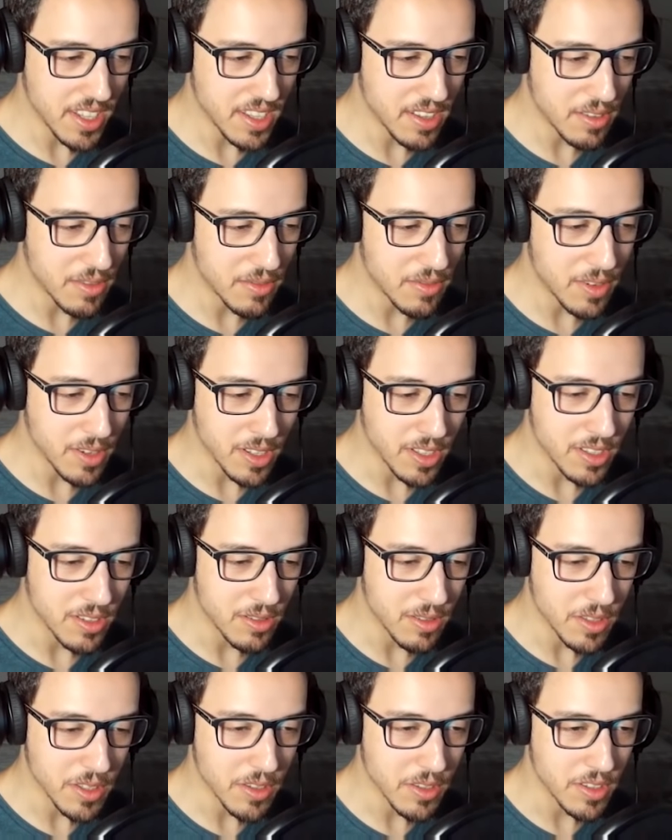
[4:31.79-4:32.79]
I don't fucking
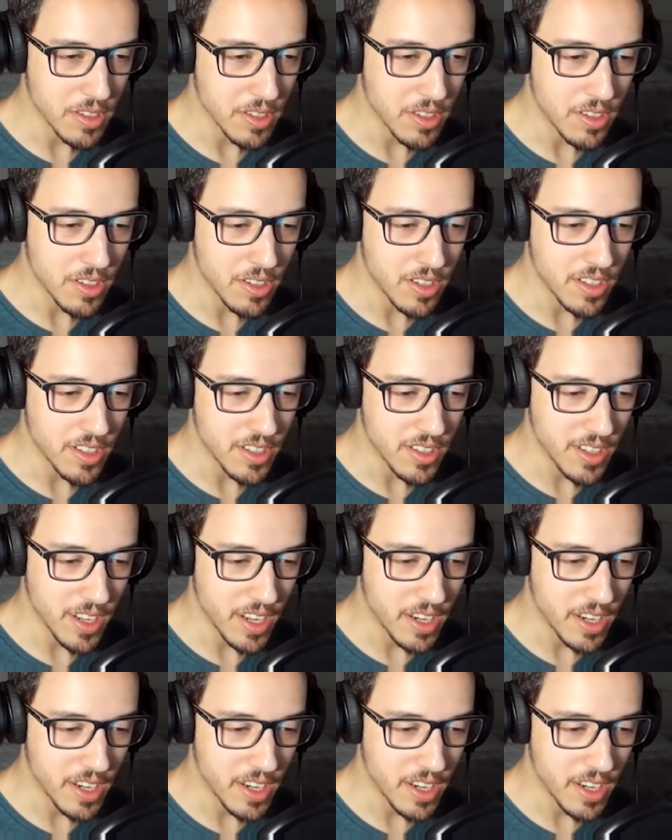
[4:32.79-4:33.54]
know what's going on.